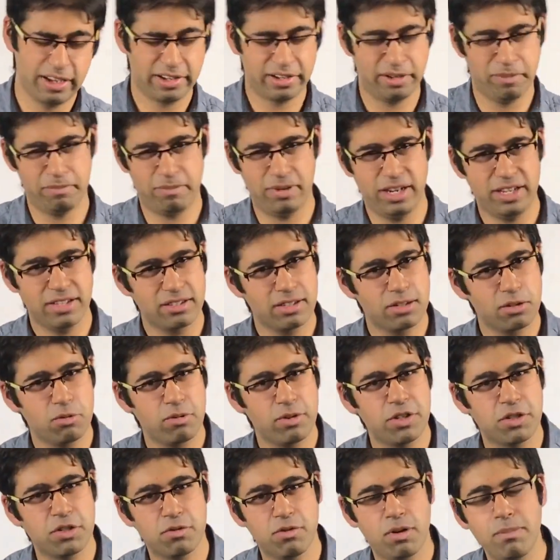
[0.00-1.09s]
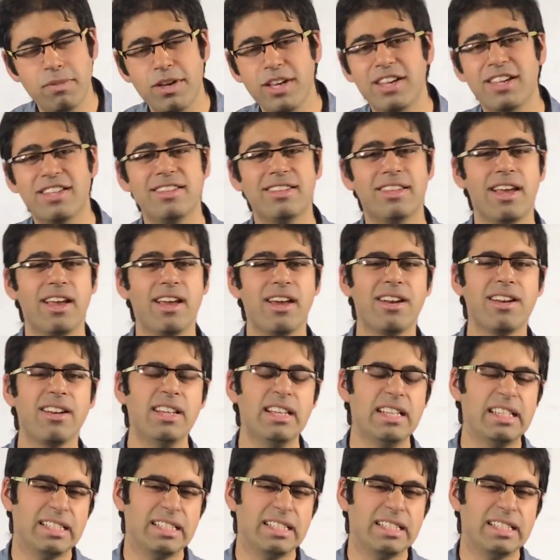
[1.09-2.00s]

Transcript: complacently swimming in there,